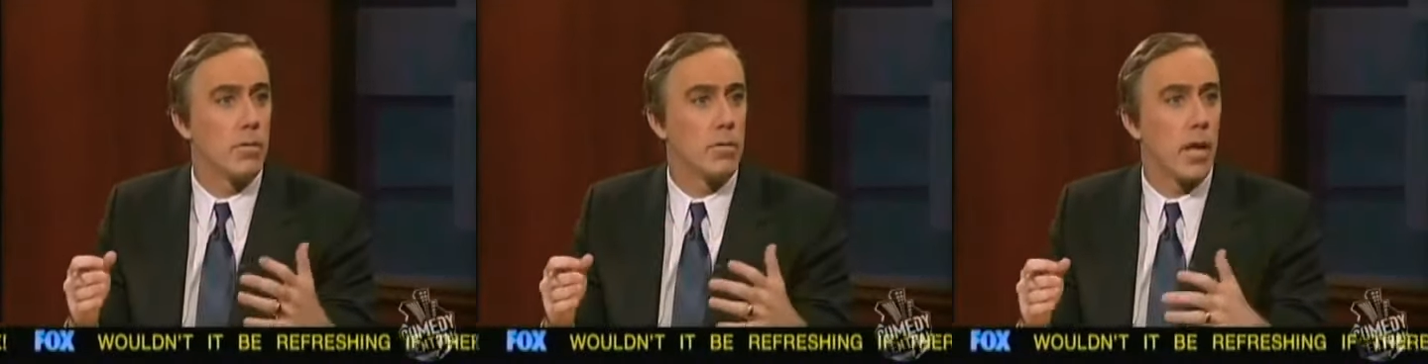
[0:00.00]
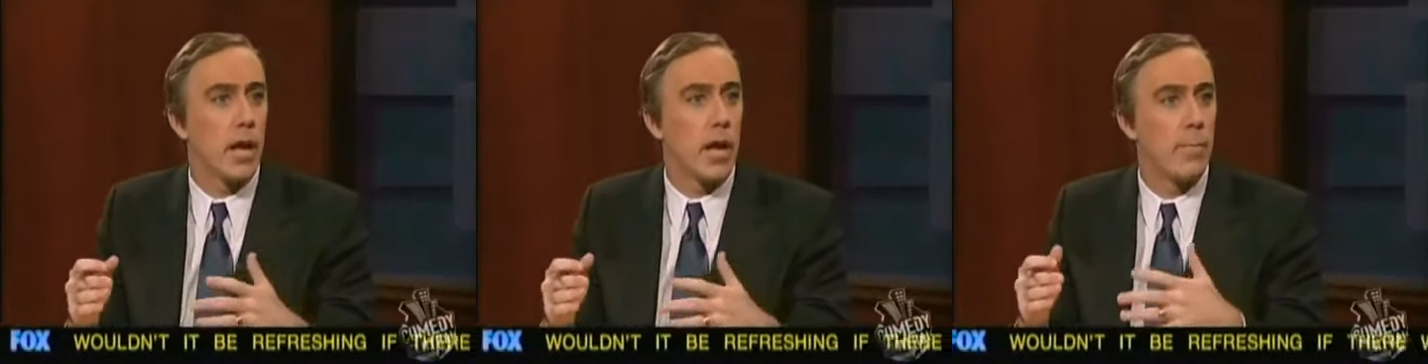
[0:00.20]

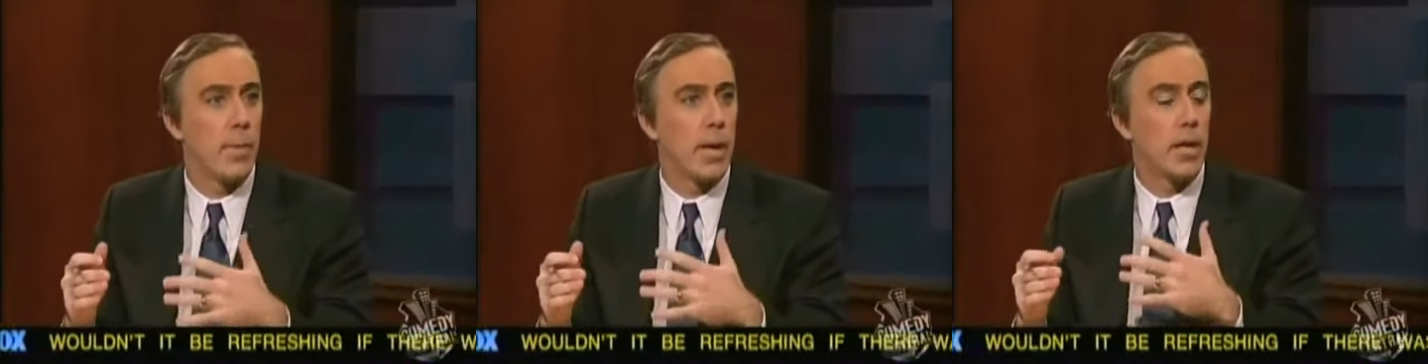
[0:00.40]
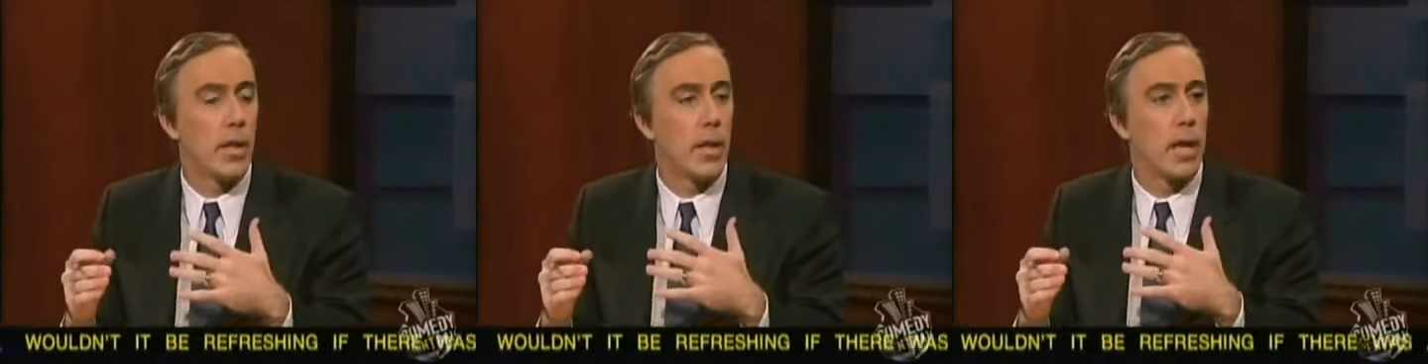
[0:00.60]
And I
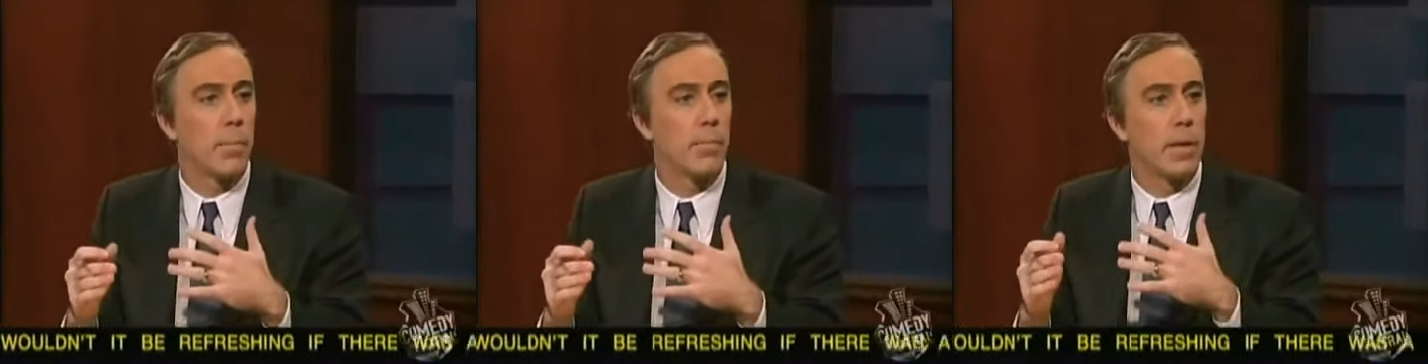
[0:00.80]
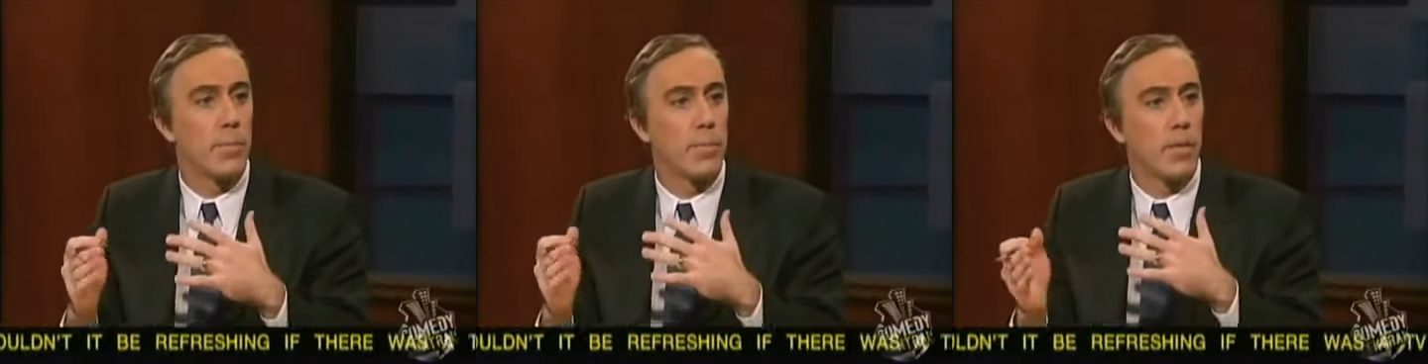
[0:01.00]
bet a lot of
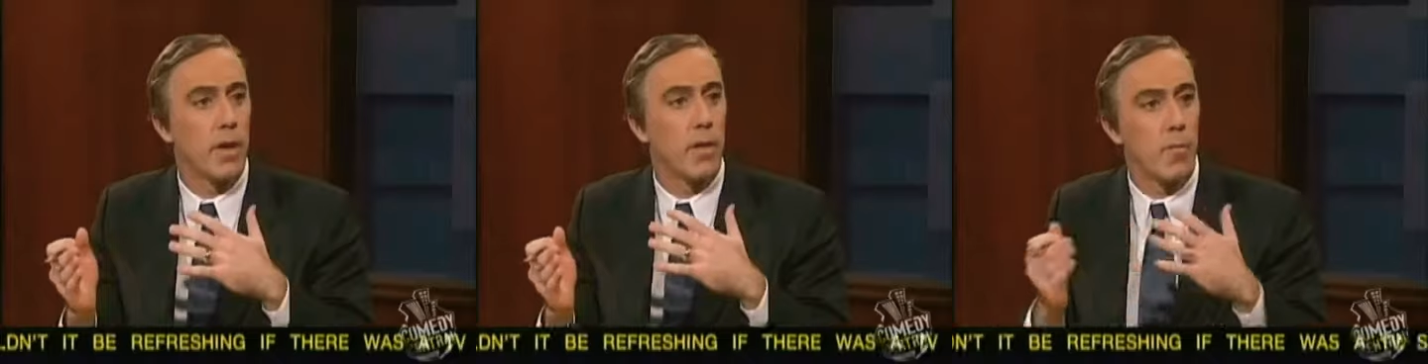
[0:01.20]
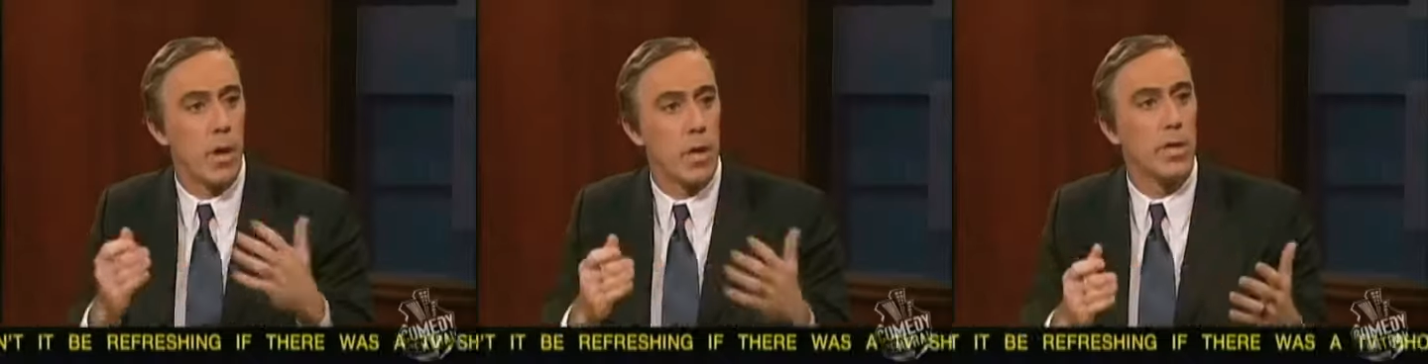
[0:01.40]
people
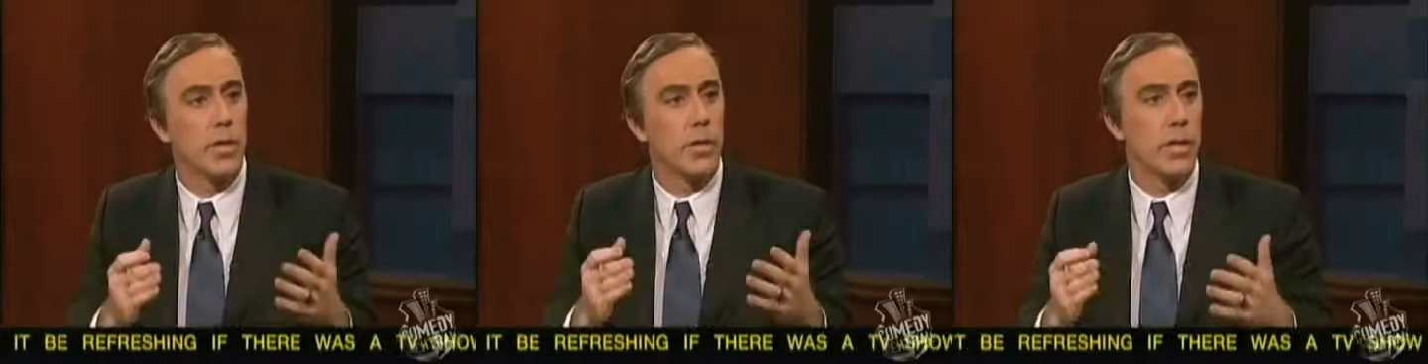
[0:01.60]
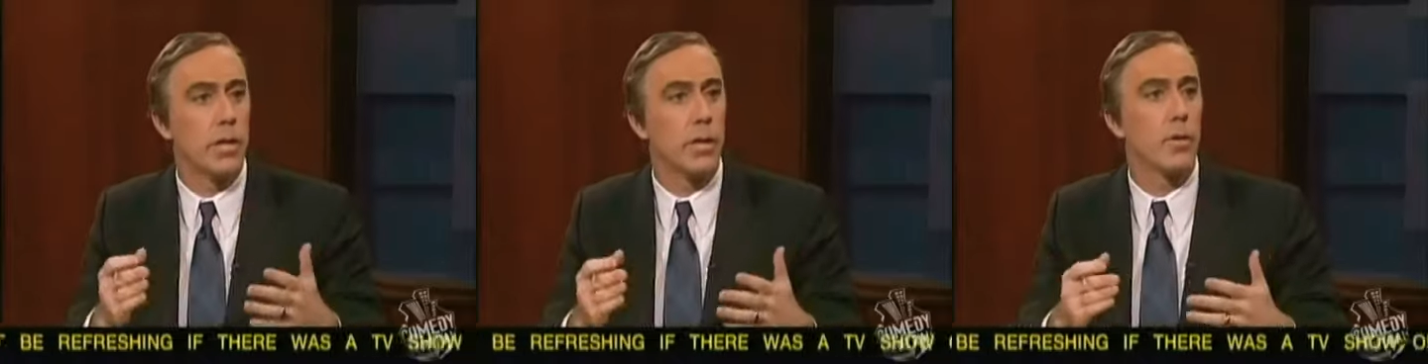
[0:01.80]
that run
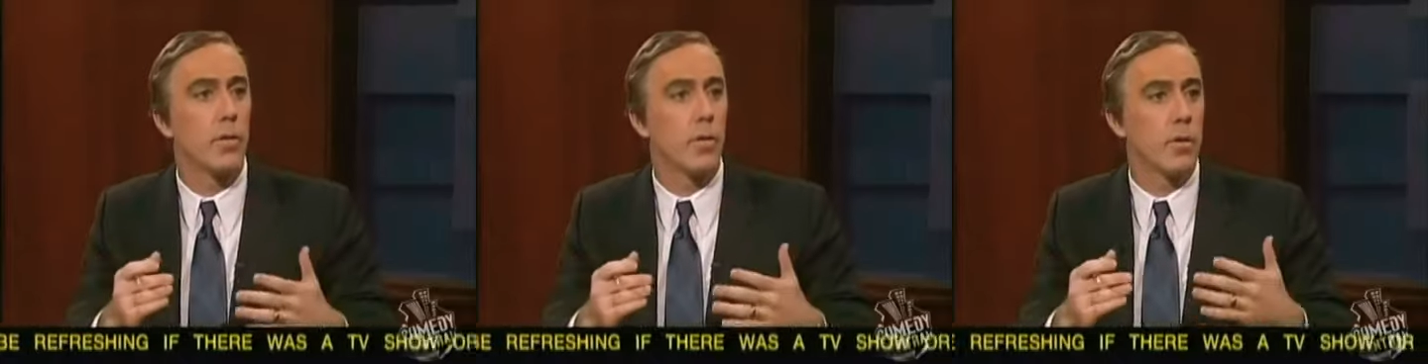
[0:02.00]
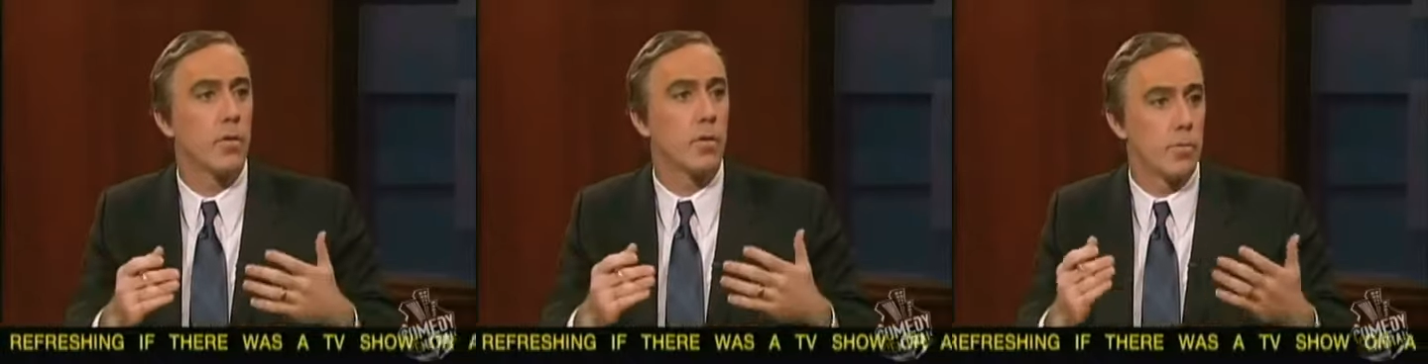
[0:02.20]
into
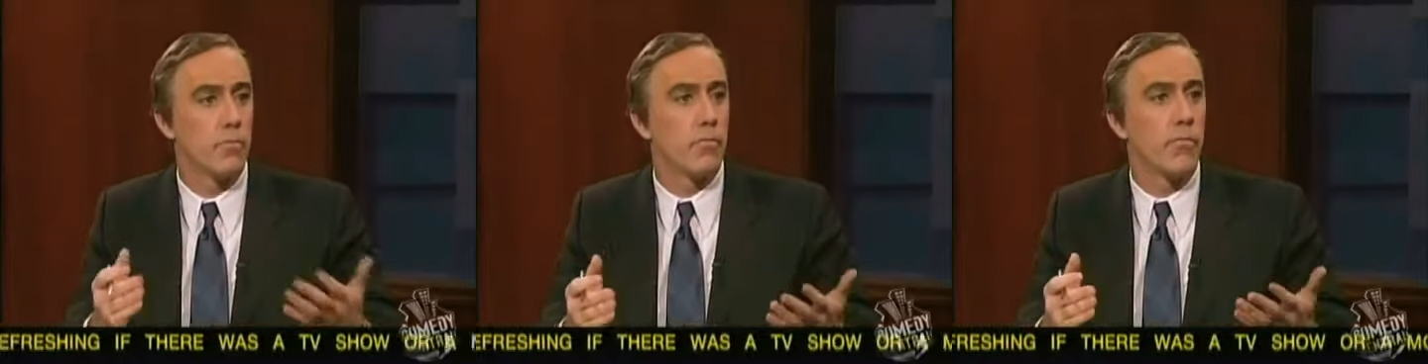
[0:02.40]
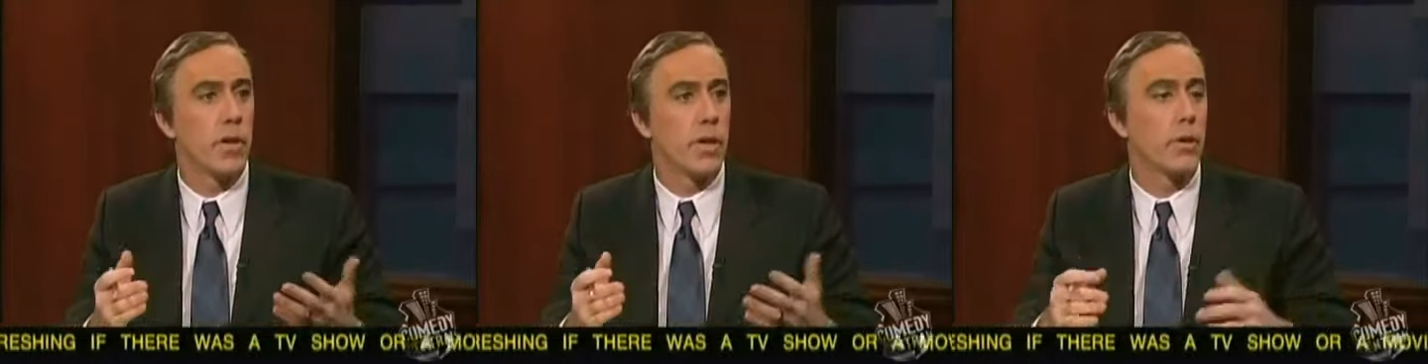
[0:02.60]
you
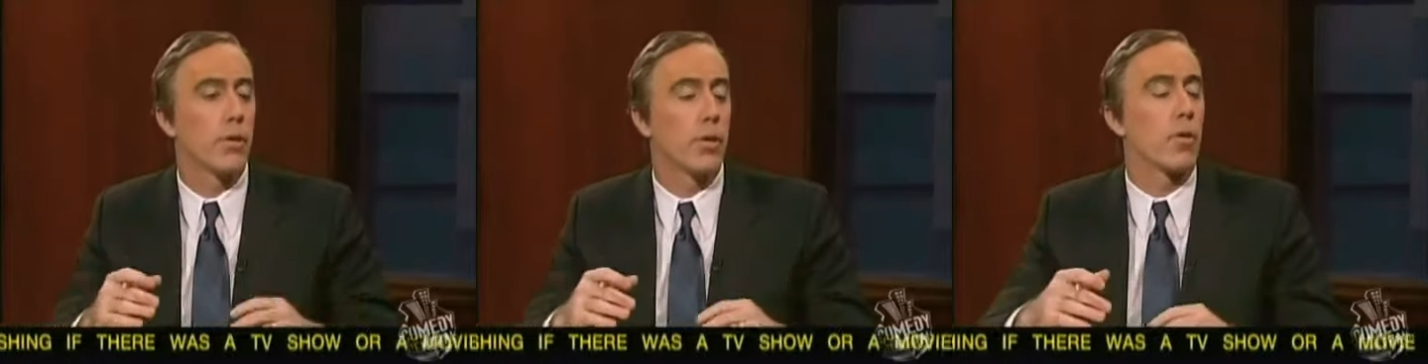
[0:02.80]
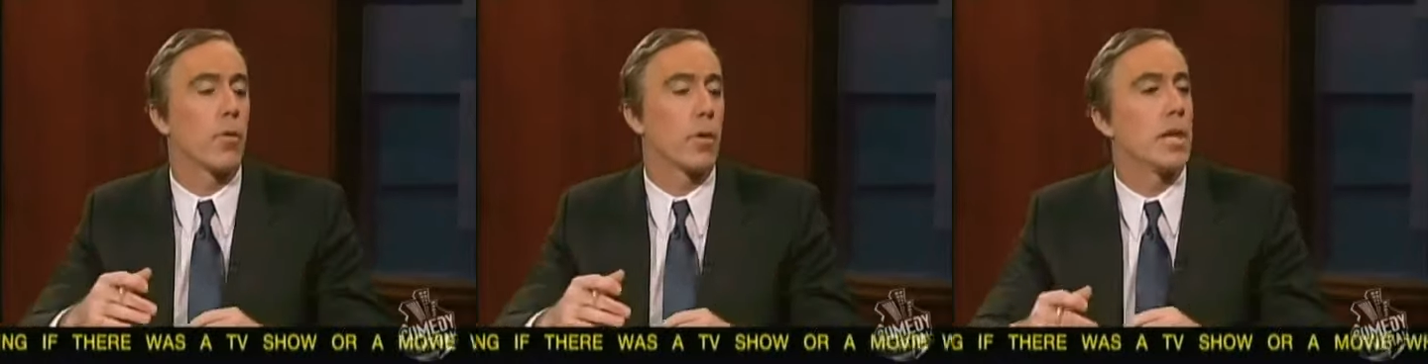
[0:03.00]
figure
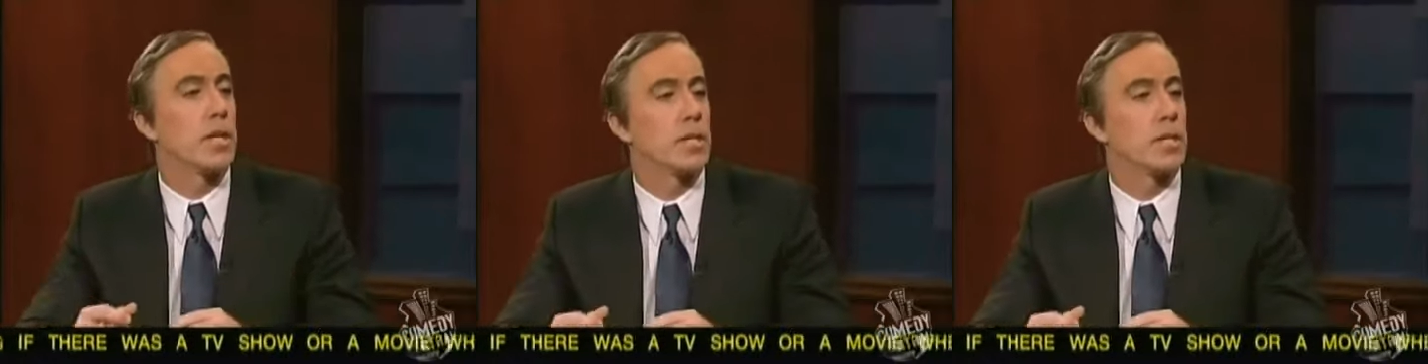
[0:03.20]
you're a